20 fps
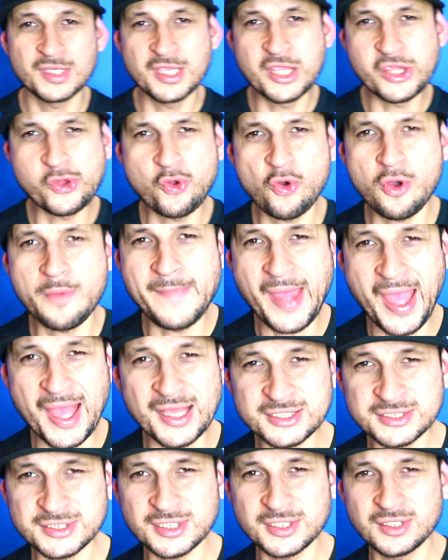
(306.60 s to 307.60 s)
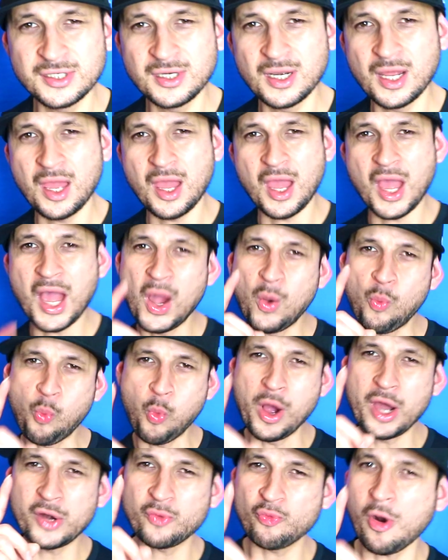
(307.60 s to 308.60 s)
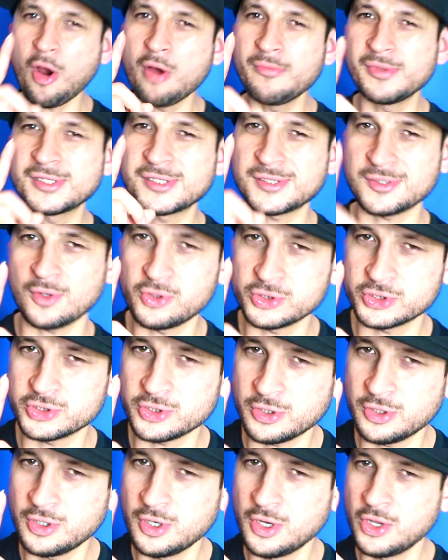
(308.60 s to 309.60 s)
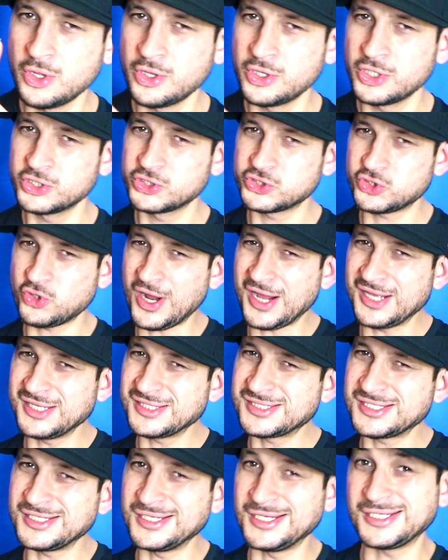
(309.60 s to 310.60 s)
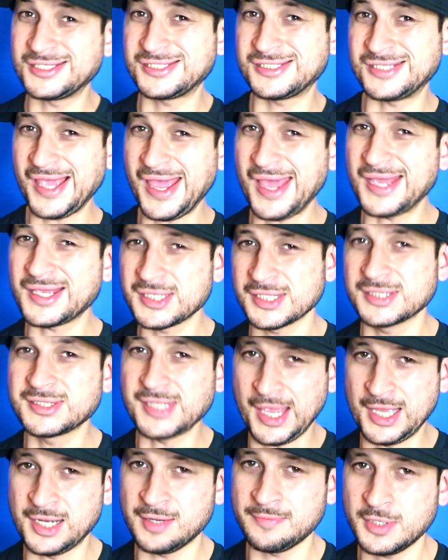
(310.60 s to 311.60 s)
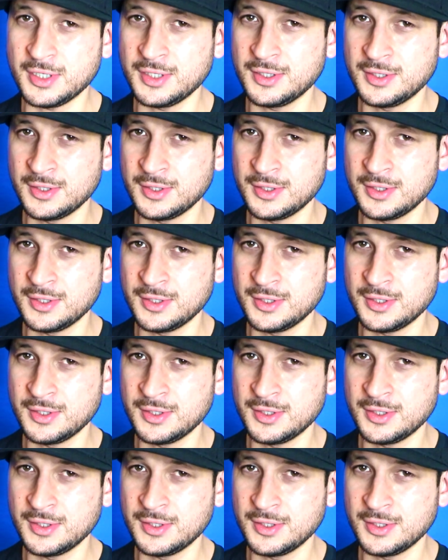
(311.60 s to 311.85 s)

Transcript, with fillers: Can you imagine one Roman soldier trying to attack his enemy?